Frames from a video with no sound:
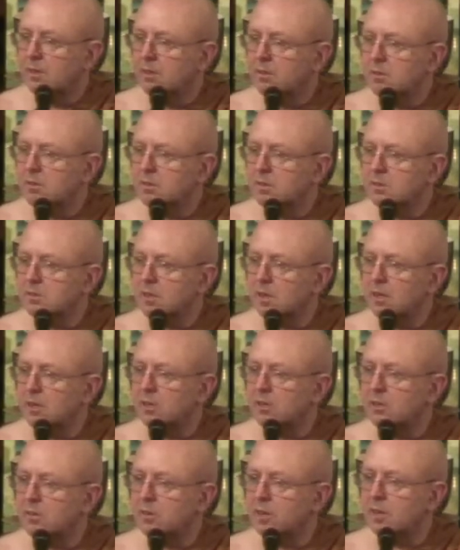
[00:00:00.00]
Because I
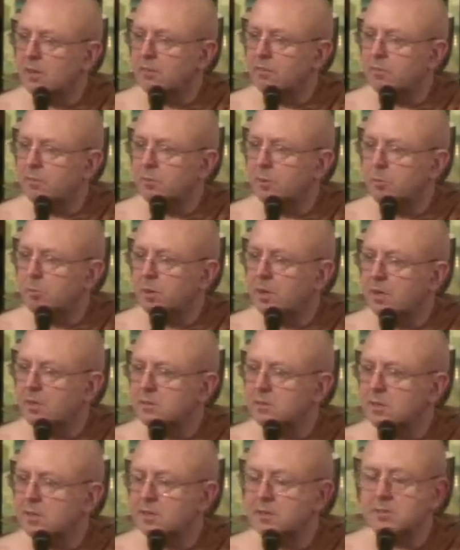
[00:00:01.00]
know that from the
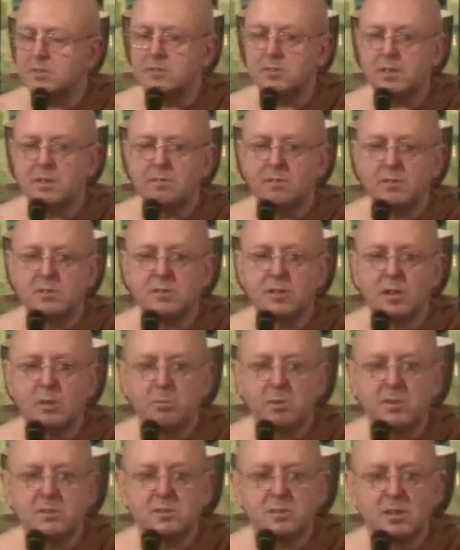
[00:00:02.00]
meditations. Every time
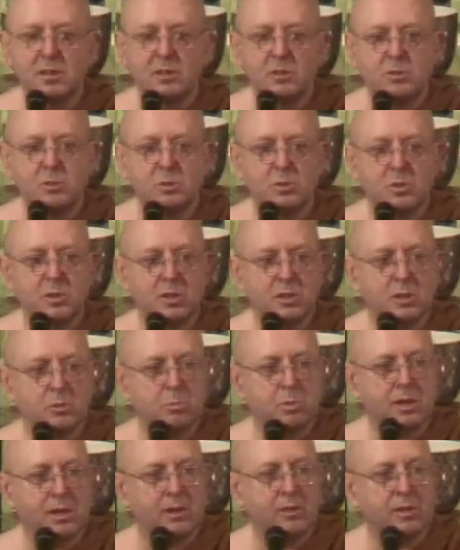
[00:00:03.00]
I start talking
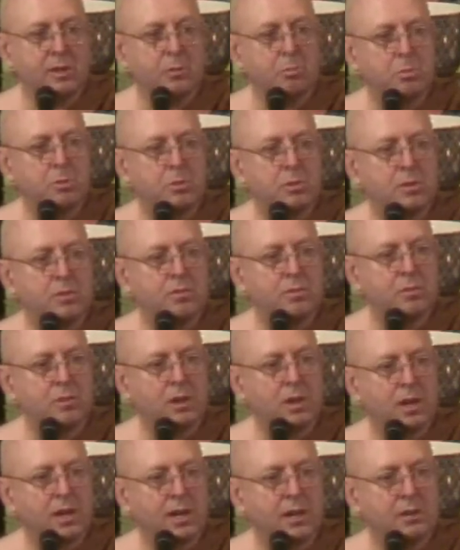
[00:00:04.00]
about that beautiful
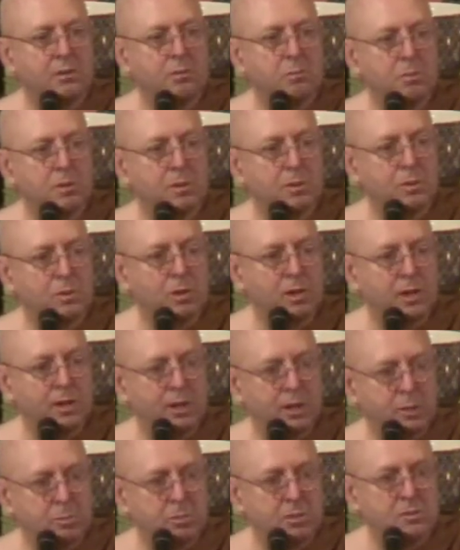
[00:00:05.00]
light, we call it
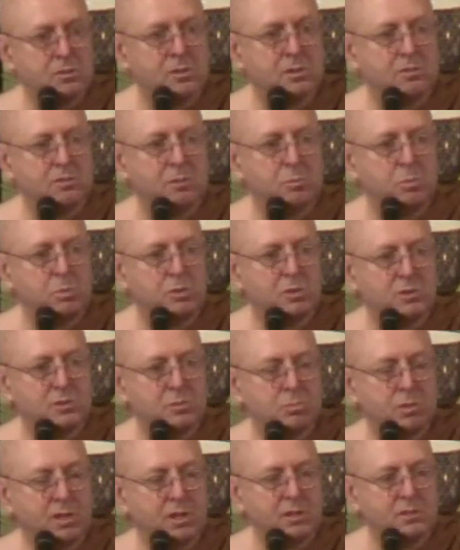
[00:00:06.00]
nimitta in Buddhist
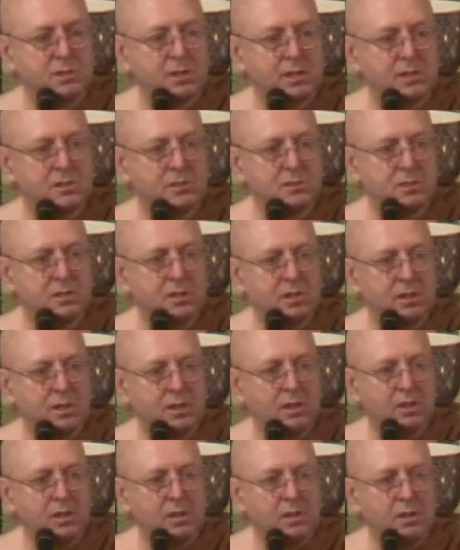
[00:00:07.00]
meditation.
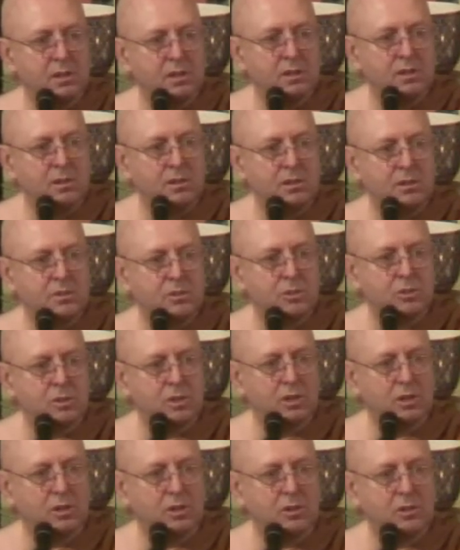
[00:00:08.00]
It took a
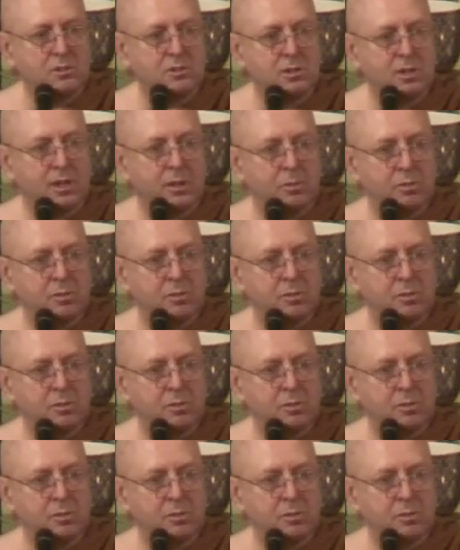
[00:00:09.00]
long time to